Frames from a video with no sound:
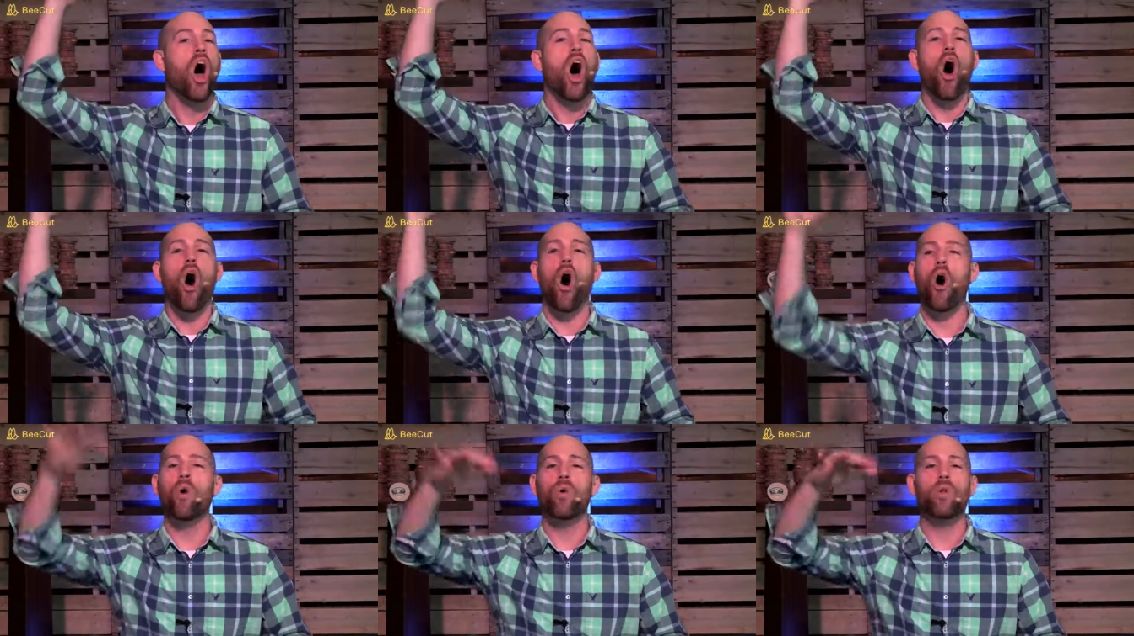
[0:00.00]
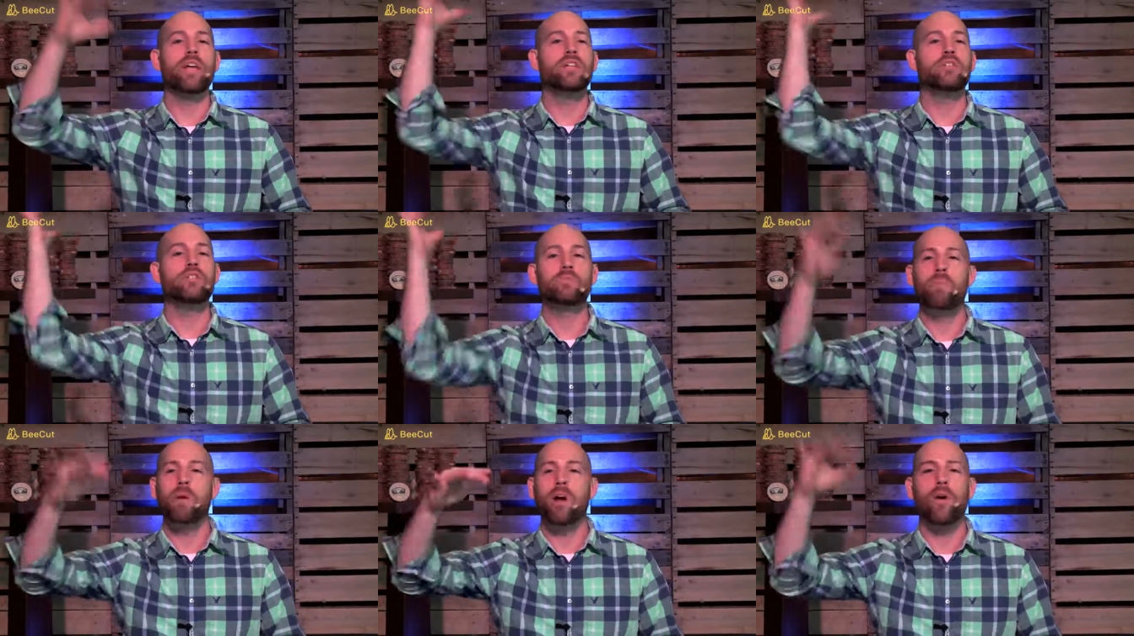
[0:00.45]
Holy
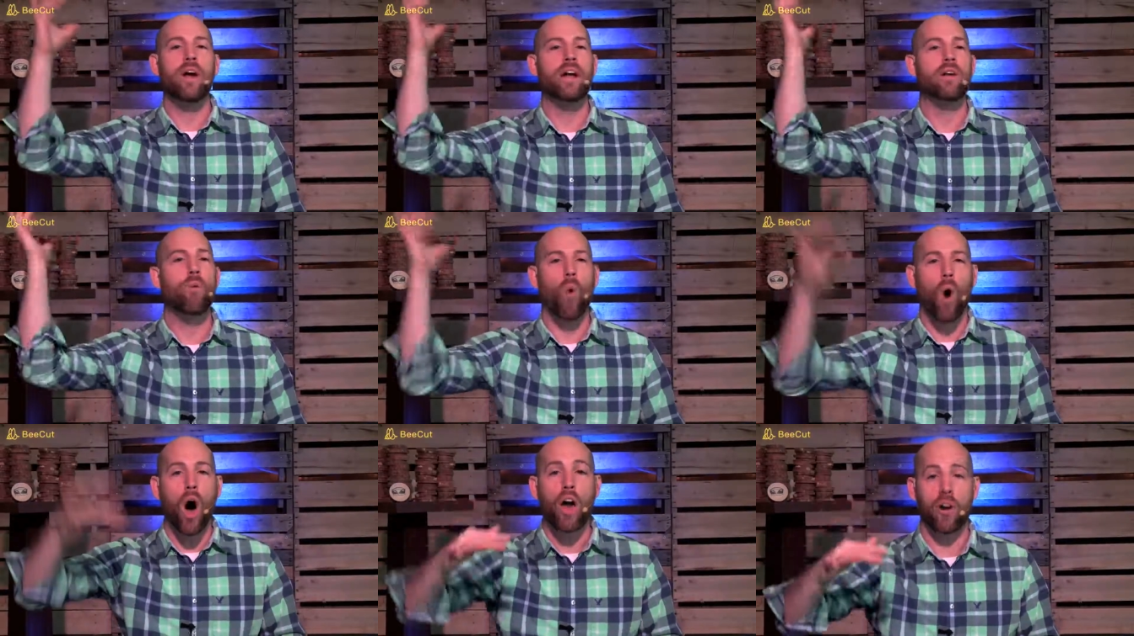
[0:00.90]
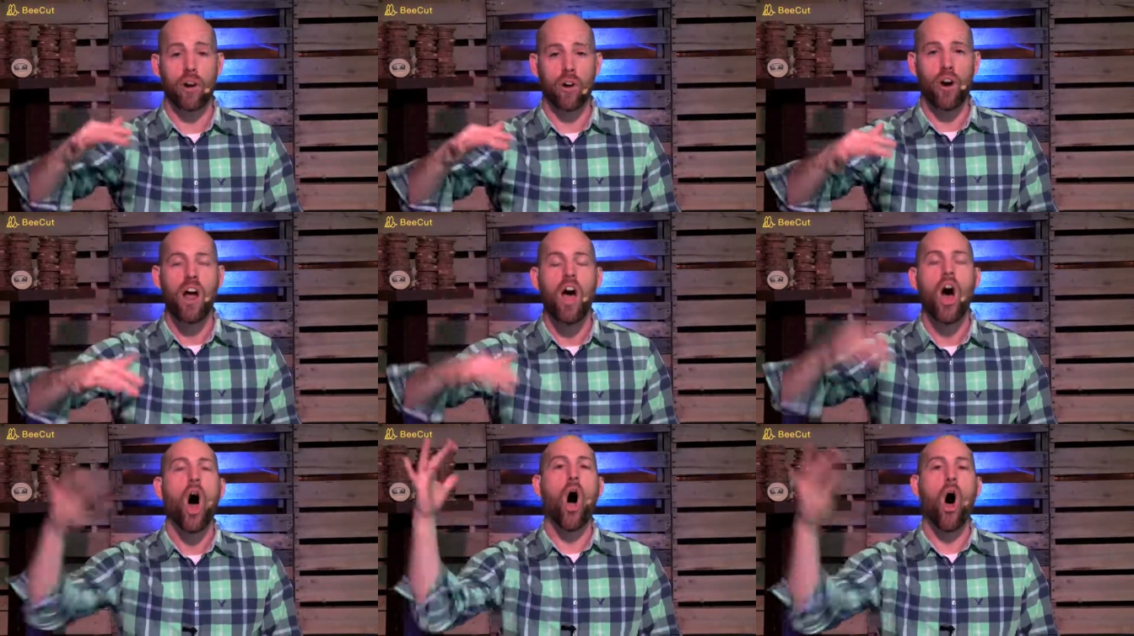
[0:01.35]
Spirit water
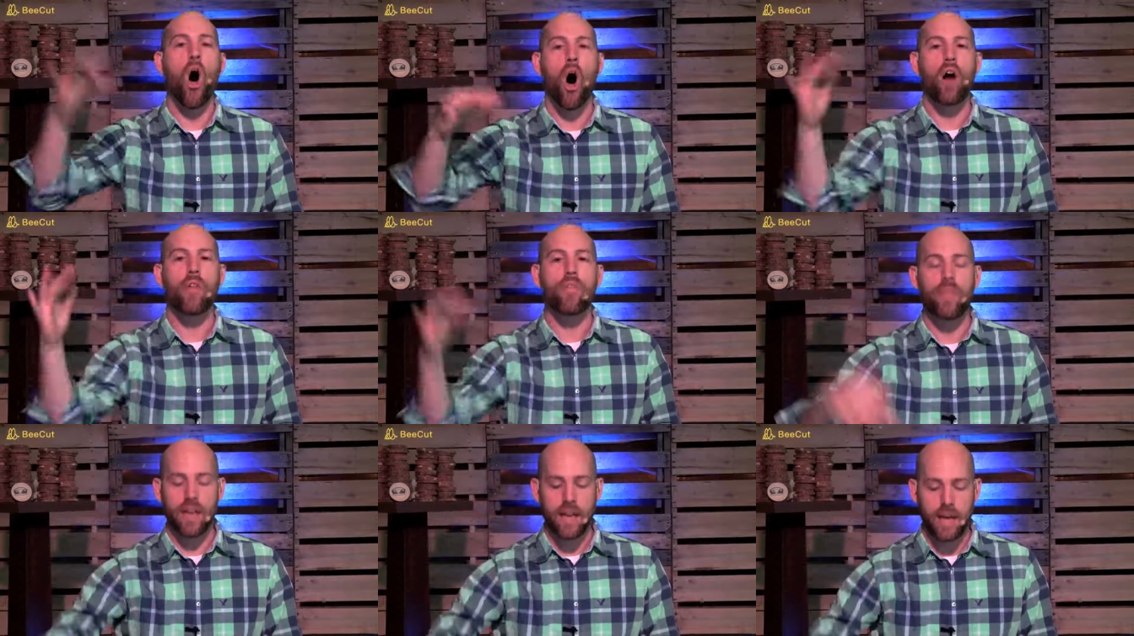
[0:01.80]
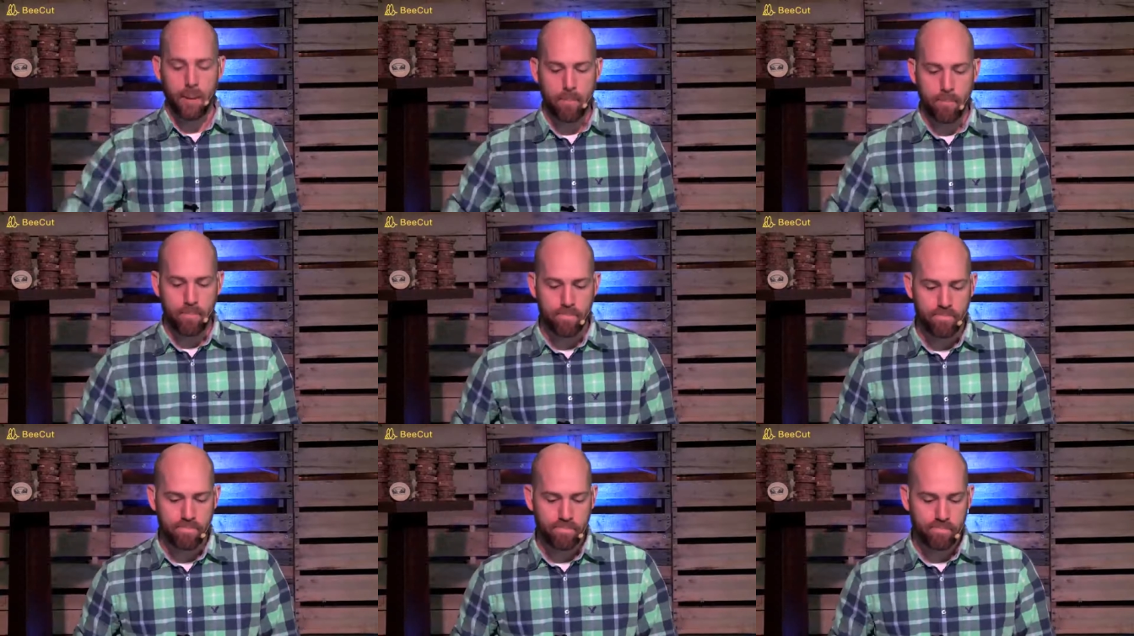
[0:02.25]
on
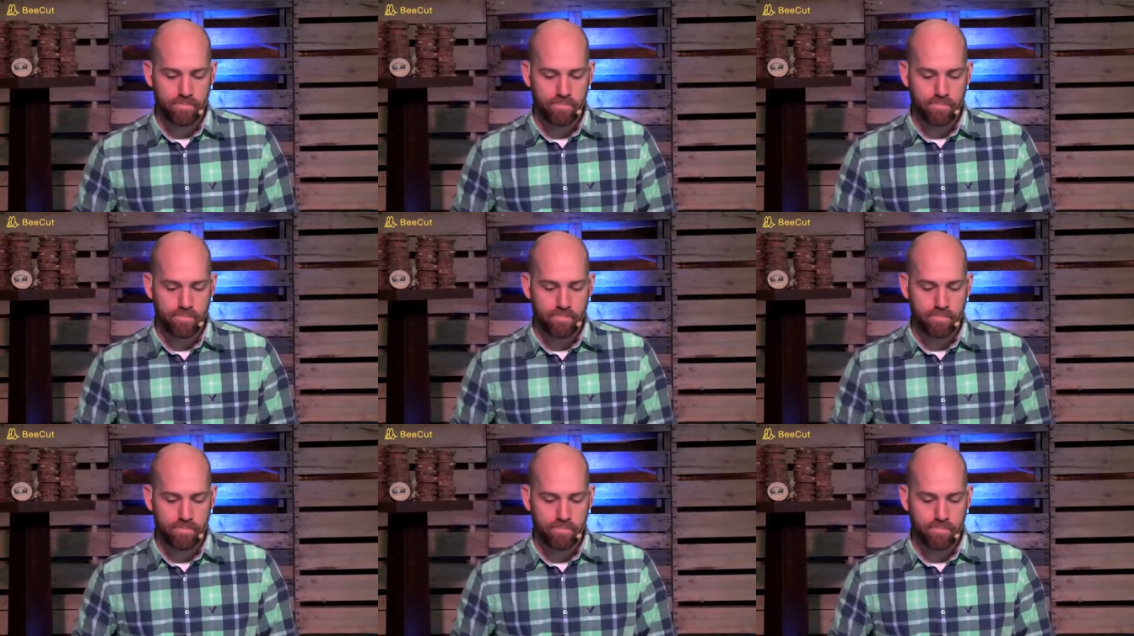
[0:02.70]
them.